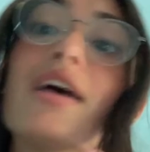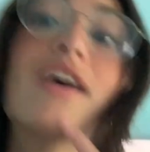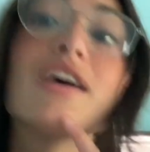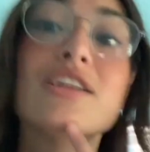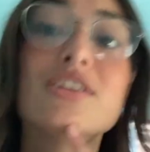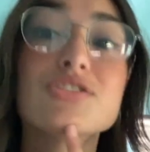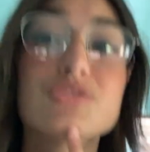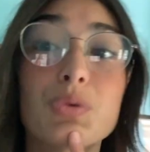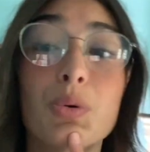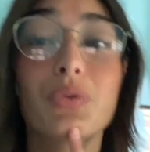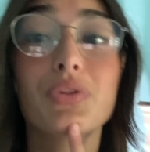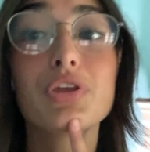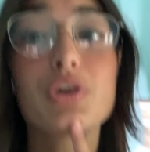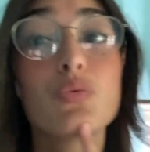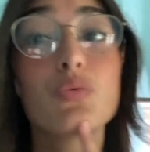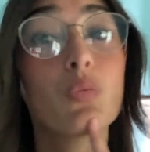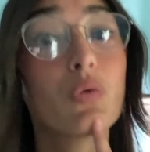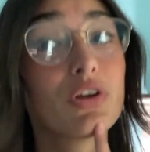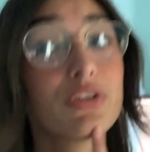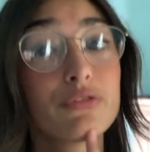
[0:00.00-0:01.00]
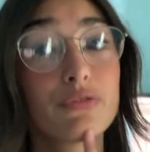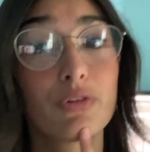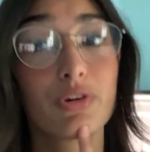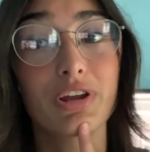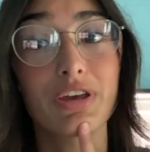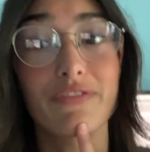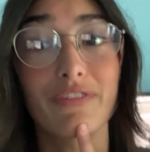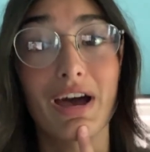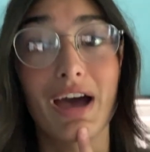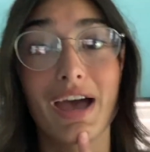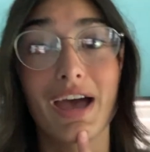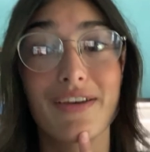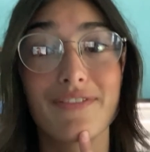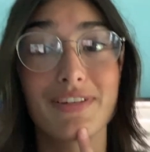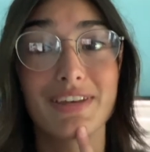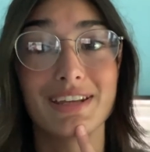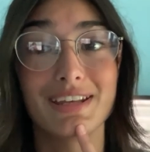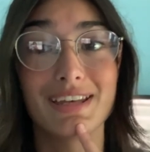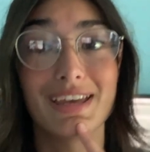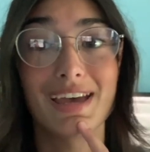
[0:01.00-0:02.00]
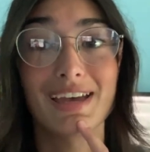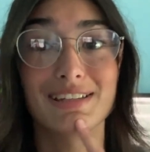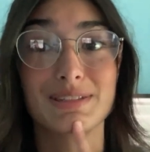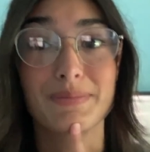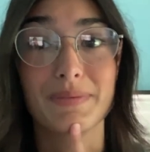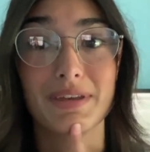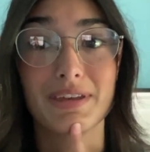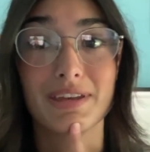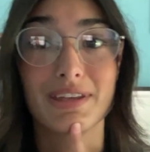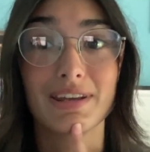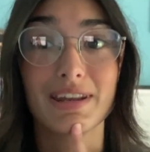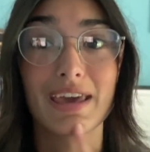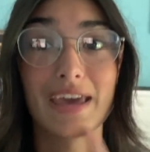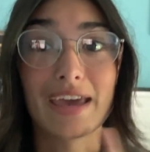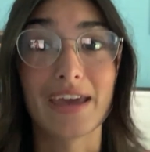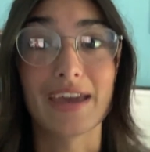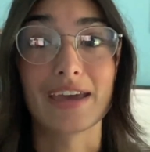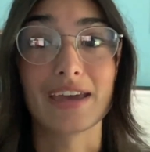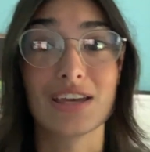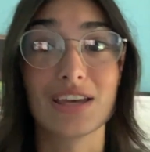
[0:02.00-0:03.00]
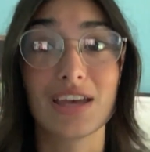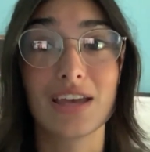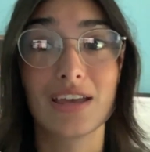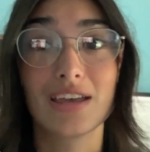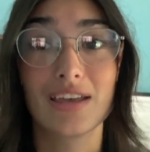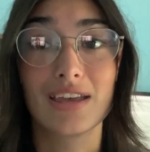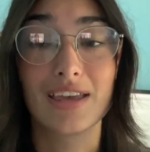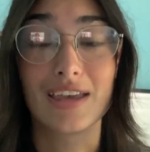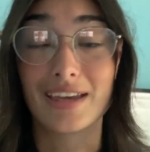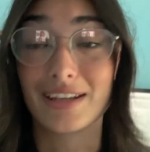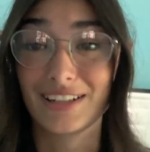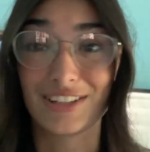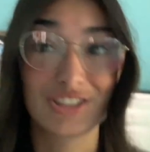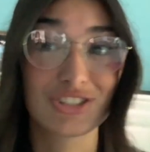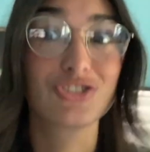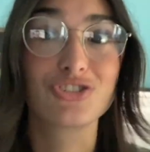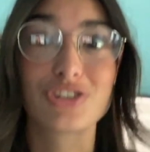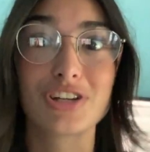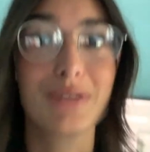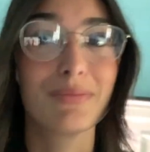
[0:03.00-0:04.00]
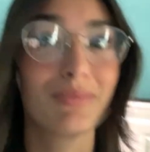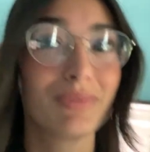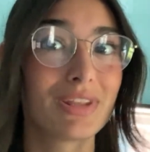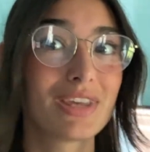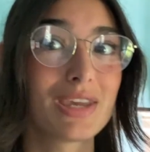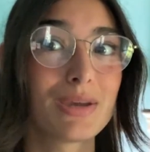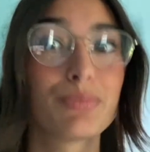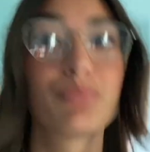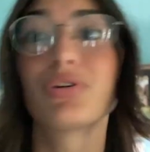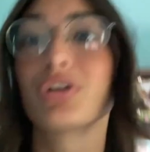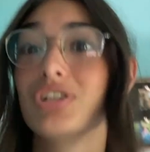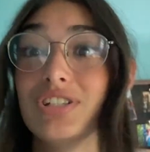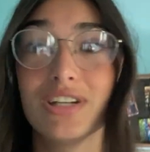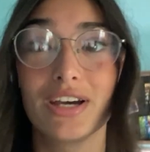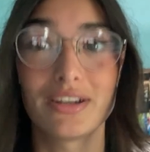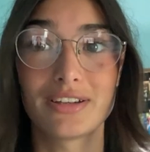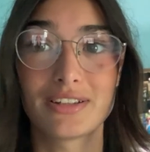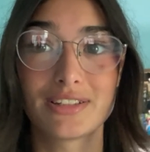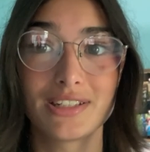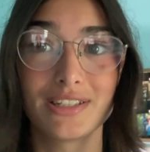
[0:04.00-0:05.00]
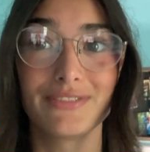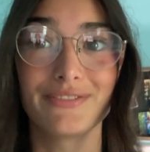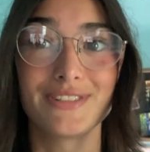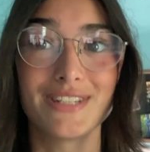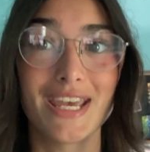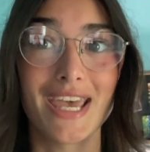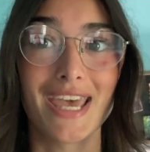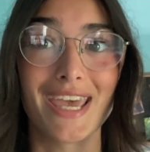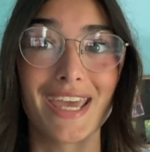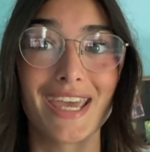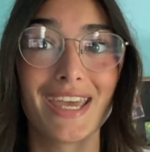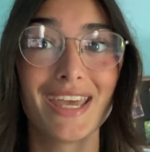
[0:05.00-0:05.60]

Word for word: It is only 1.45 and it has been a an extremely productive day.